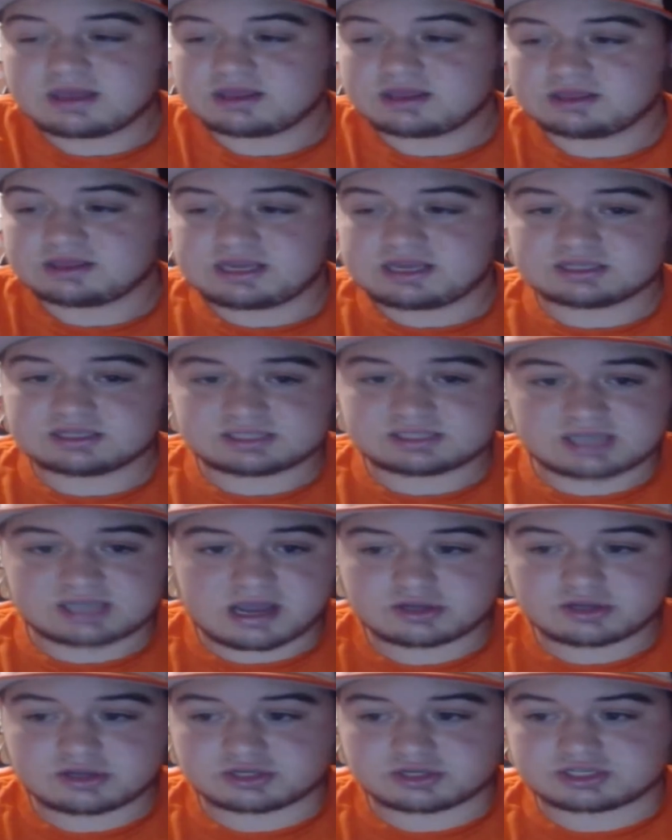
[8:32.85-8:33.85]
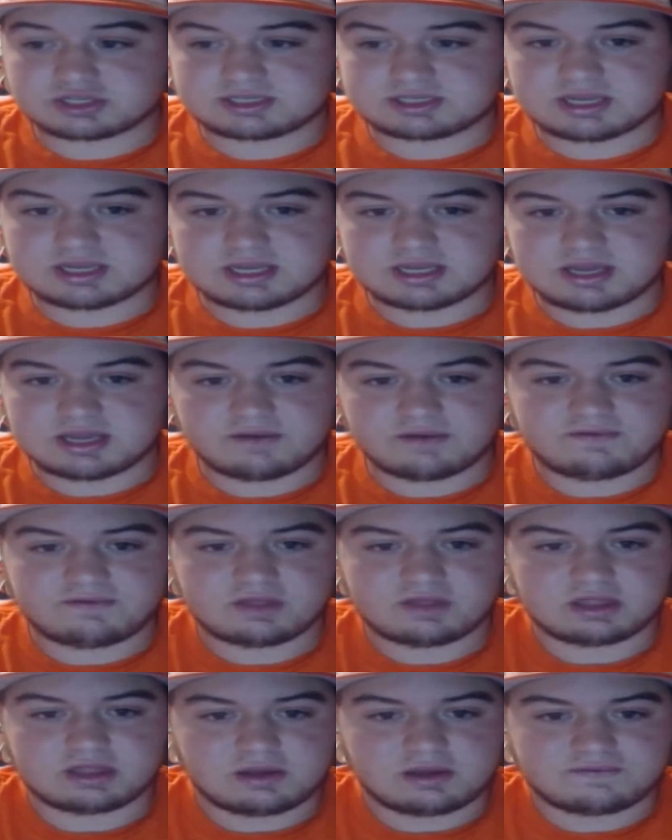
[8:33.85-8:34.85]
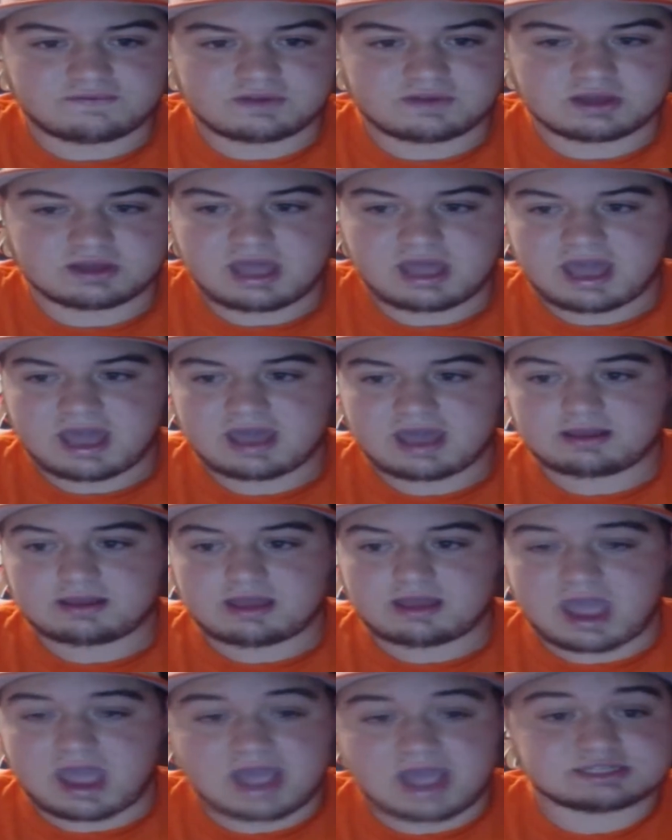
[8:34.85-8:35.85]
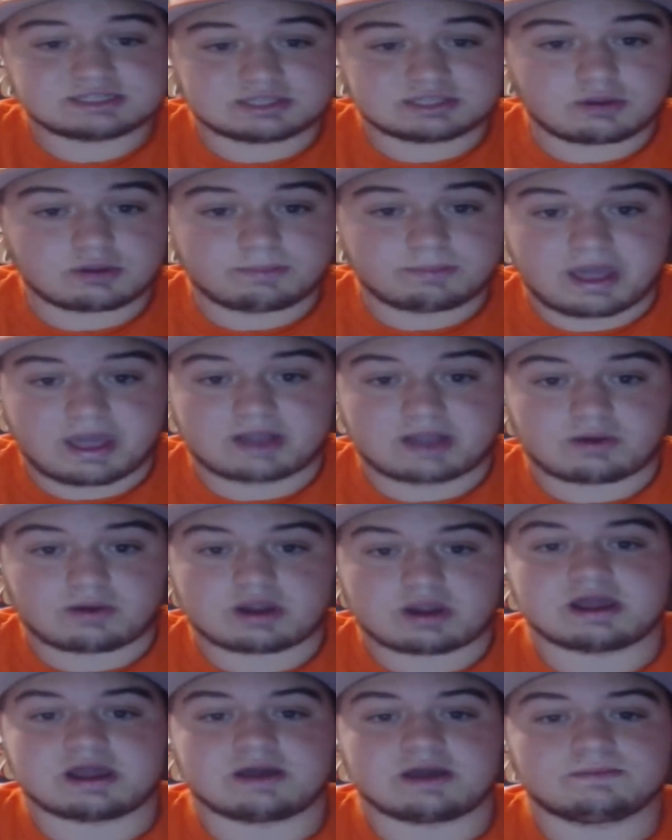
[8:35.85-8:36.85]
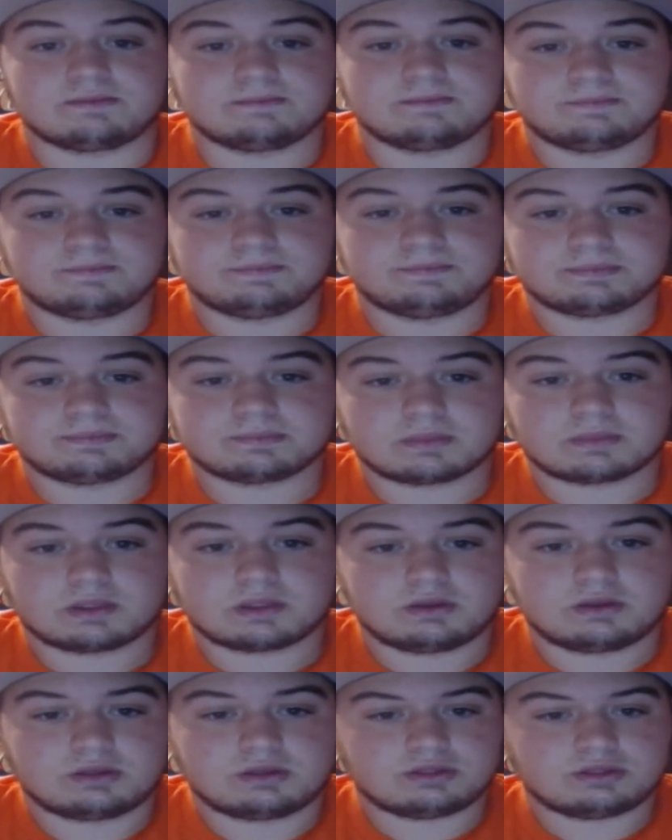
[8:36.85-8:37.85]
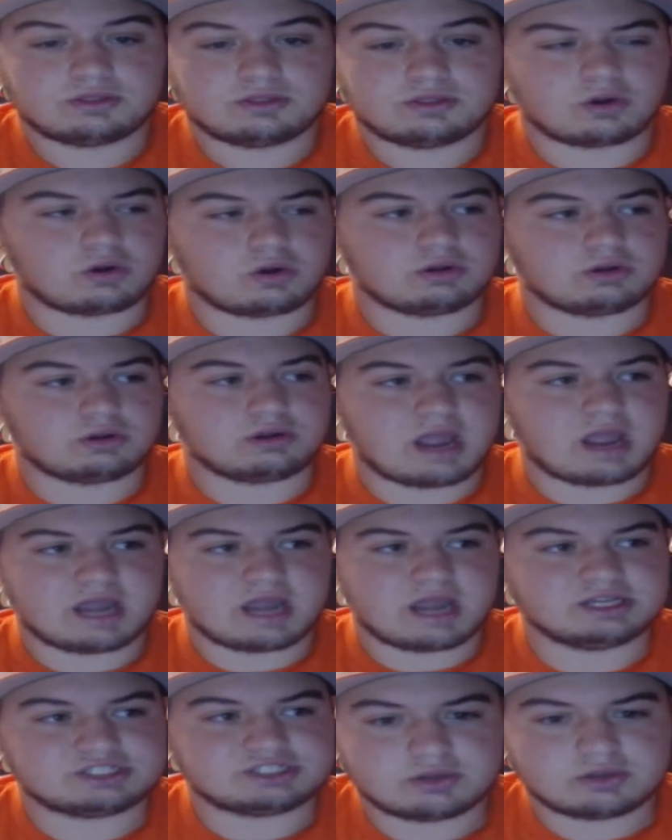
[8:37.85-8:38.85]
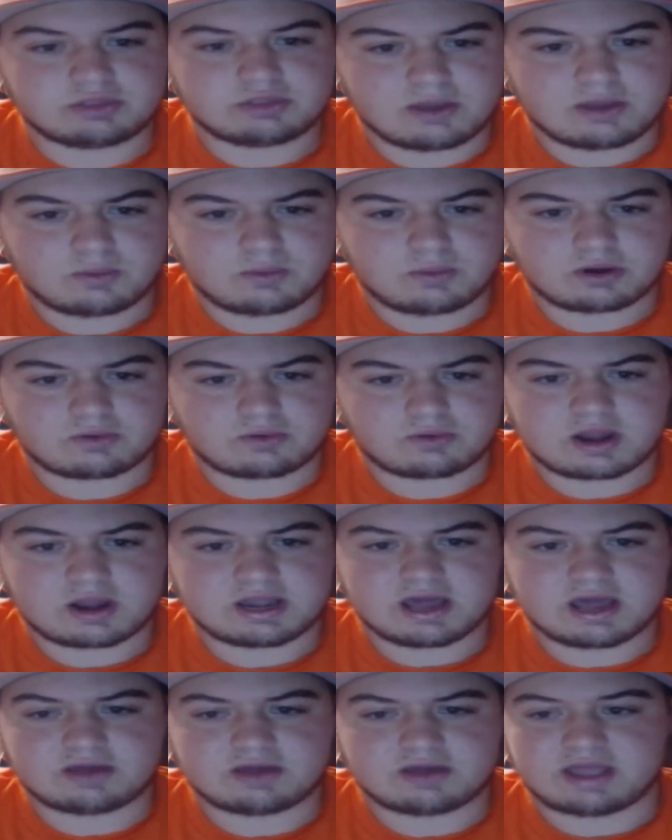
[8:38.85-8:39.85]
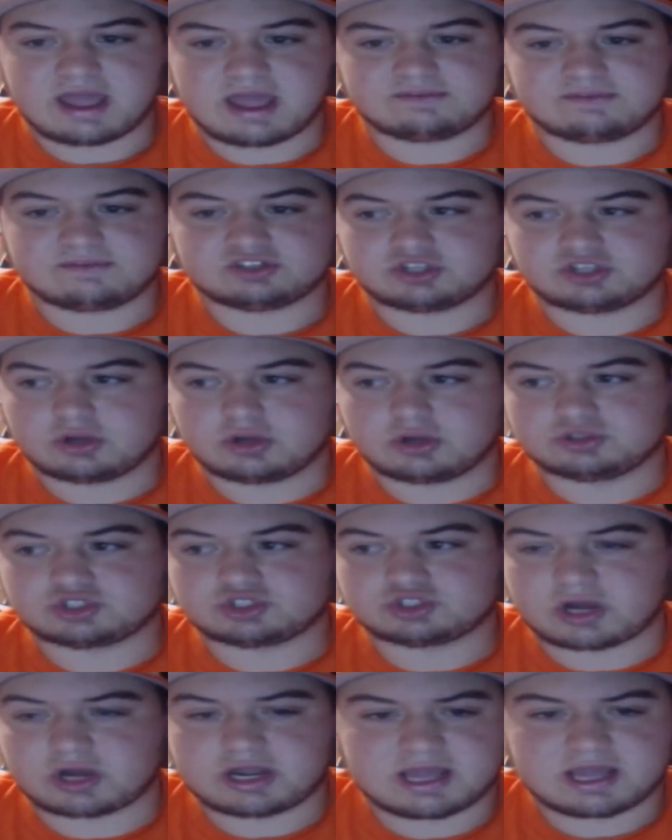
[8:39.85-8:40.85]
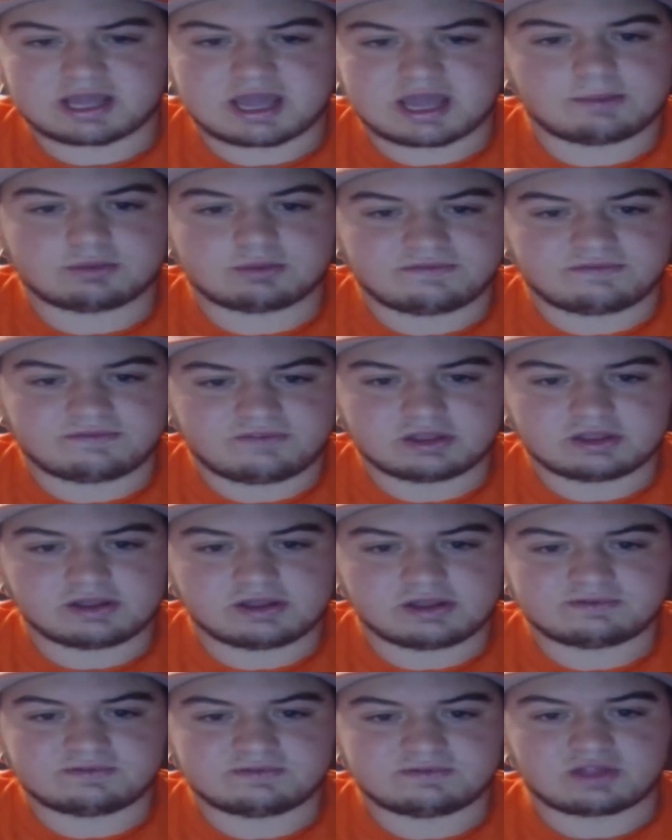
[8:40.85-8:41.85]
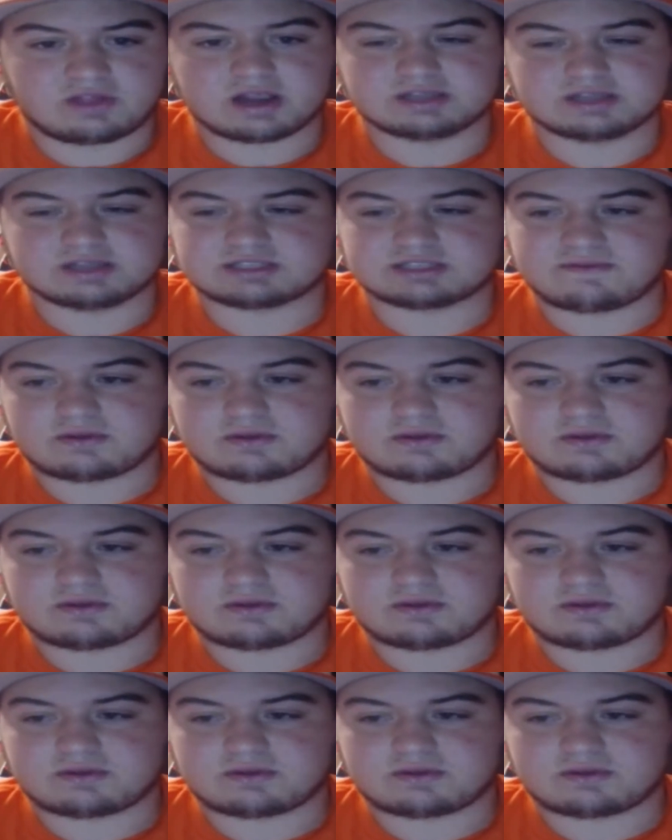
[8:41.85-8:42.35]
the entire city of Philadelphia has their back right now. They're on NHL Network right now. They have a show, Training Camp with the Philadelphia Flyers.